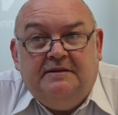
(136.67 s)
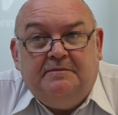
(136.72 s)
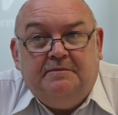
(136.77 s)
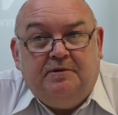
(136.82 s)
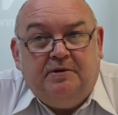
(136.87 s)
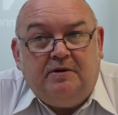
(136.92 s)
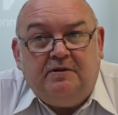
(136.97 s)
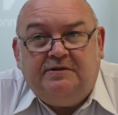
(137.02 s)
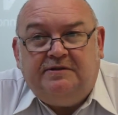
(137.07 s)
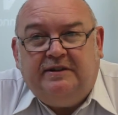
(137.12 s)

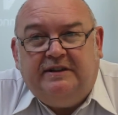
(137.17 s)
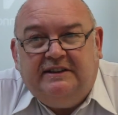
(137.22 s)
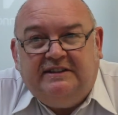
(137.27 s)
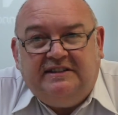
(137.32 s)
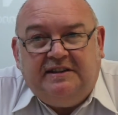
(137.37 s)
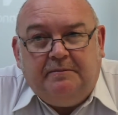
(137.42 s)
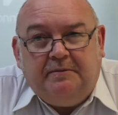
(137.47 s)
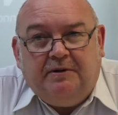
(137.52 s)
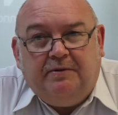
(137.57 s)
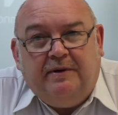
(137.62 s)
But also in a
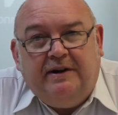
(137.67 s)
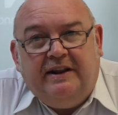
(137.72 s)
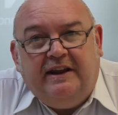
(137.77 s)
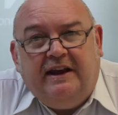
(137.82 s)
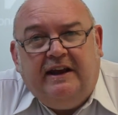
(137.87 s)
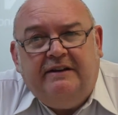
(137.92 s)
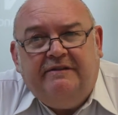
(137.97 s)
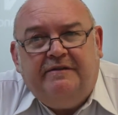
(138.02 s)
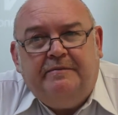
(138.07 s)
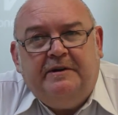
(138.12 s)
similar way,
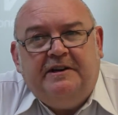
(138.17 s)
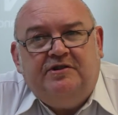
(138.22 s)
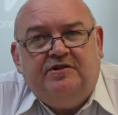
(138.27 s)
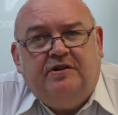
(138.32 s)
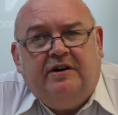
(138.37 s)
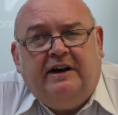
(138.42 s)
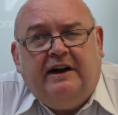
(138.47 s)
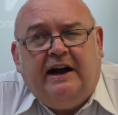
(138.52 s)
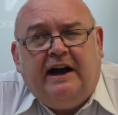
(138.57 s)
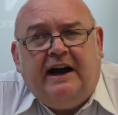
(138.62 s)
the information
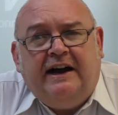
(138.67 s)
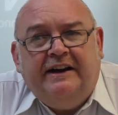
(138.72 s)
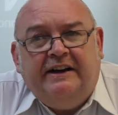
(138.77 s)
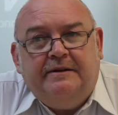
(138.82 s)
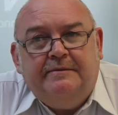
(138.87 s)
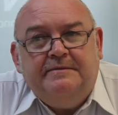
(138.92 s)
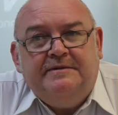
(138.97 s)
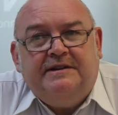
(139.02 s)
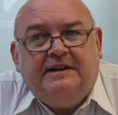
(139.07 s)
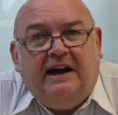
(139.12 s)
on
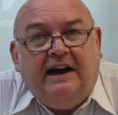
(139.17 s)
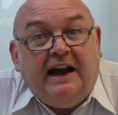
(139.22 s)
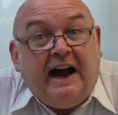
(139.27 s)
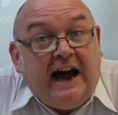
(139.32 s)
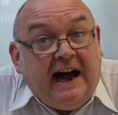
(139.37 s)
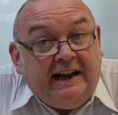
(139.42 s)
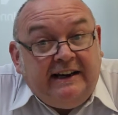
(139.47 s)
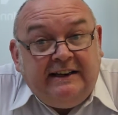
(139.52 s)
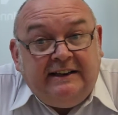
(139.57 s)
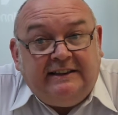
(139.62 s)
items I
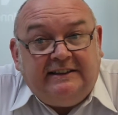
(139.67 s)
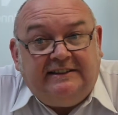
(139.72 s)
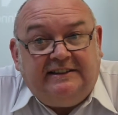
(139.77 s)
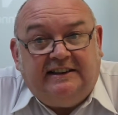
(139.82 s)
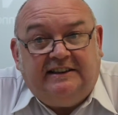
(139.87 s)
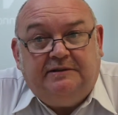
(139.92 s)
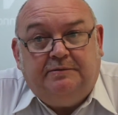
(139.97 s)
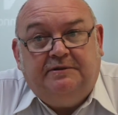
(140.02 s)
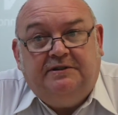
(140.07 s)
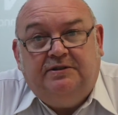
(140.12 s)
hadn't
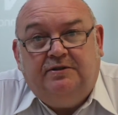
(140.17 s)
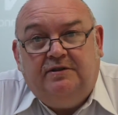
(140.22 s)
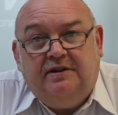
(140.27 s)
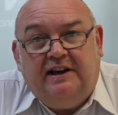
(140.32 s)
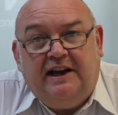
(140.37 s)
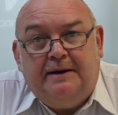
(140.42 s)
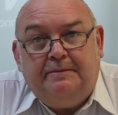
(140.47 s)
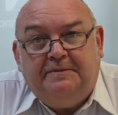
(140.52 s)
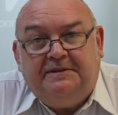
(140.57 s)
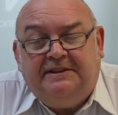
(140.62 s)
assessed was
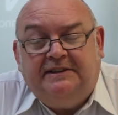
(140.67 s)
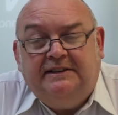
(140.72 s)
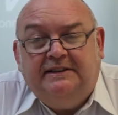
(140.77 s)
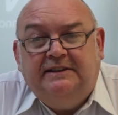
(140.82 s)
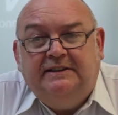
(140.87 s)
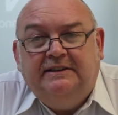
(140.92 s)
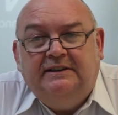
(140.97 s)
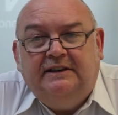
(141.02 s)
totally absent.